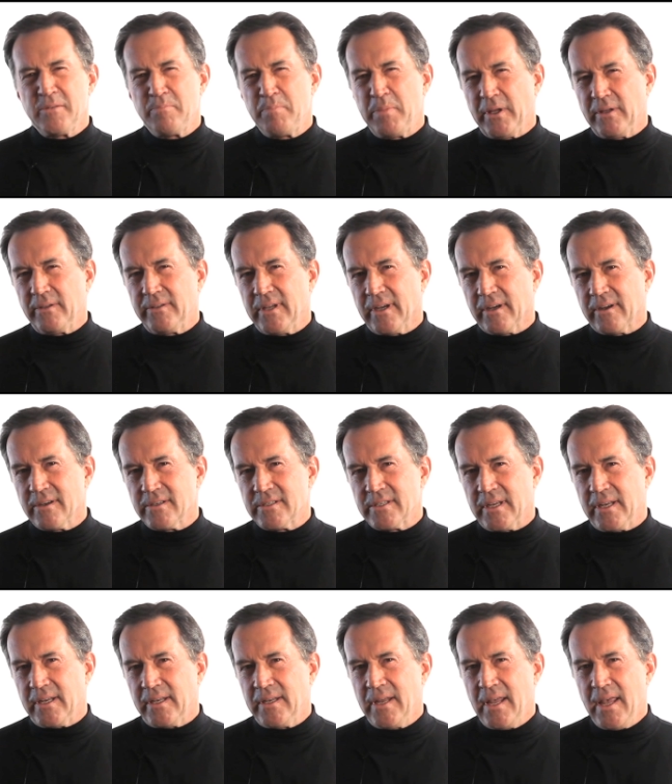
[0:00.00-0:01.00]
is Bill
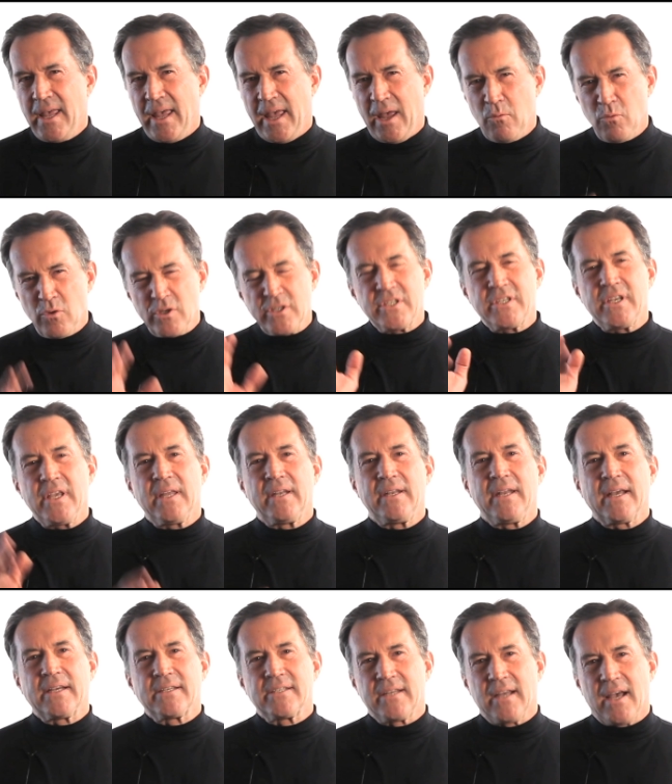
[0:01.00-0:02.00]
Dickerson, and we'll see you
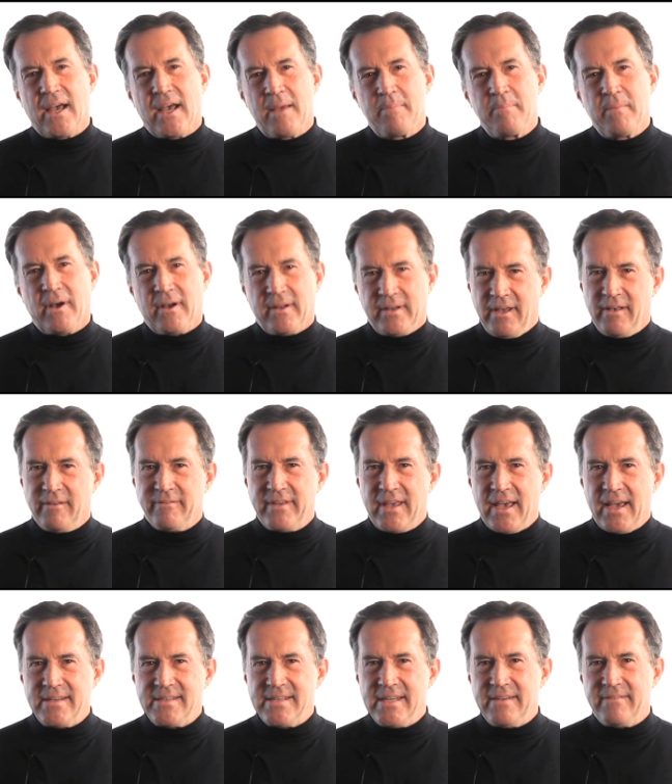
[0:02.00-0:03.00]
next time on
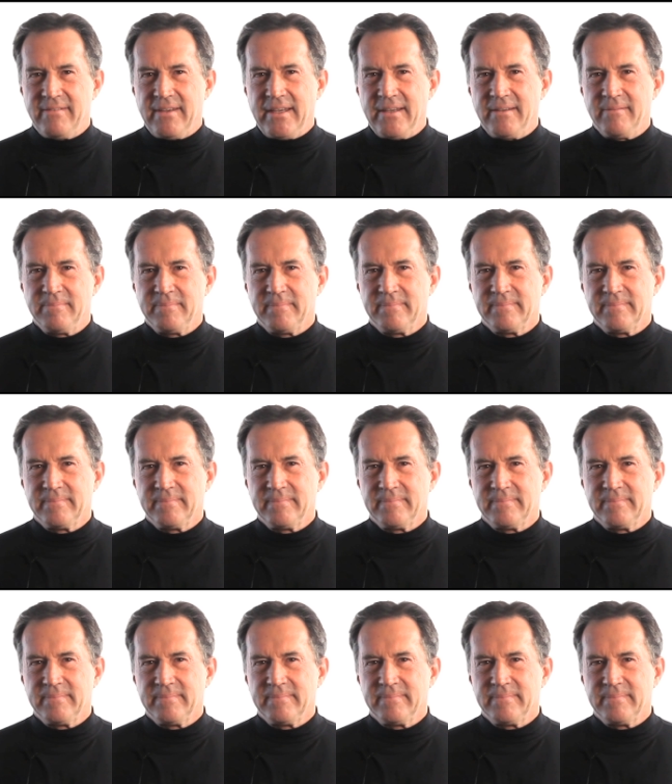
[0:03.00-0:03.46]
LVI TV.